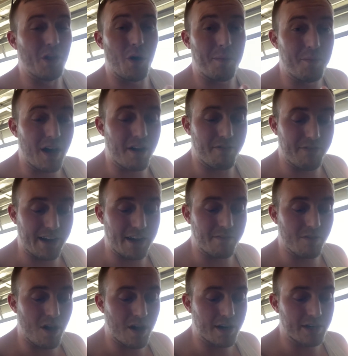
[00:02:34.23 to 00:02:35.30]
though I'm not a fan of
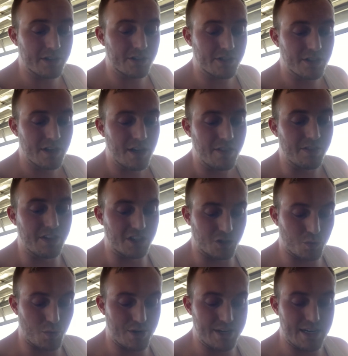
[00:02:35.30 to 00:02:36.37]
lagers,
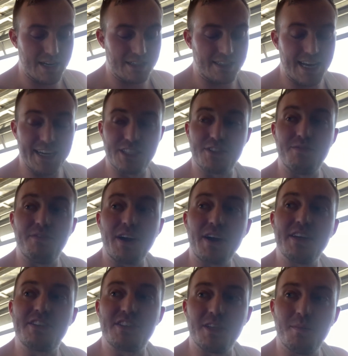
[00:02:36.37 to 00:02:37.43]
this one tastes
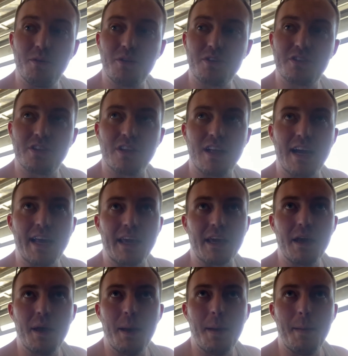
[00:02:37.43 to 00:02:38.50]
very similar to like
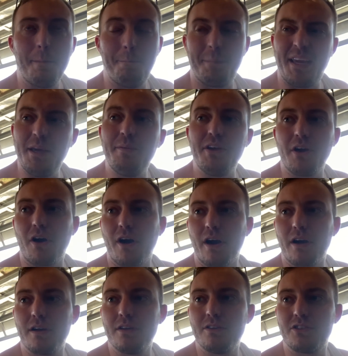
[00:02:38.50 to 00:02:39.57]

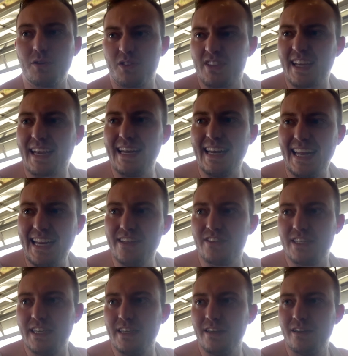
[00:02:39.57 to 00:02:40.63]
PBR. So it's like an
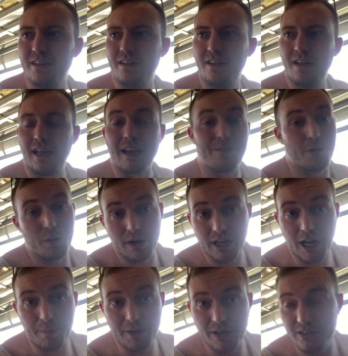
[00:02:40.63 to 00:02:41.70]
easy, if you want to
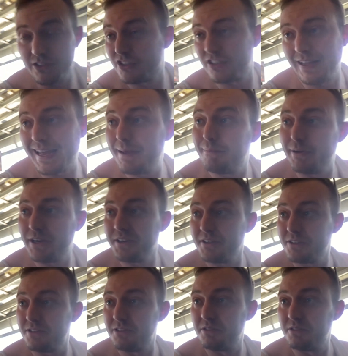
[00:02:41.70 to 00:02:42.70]
come here and slam beers,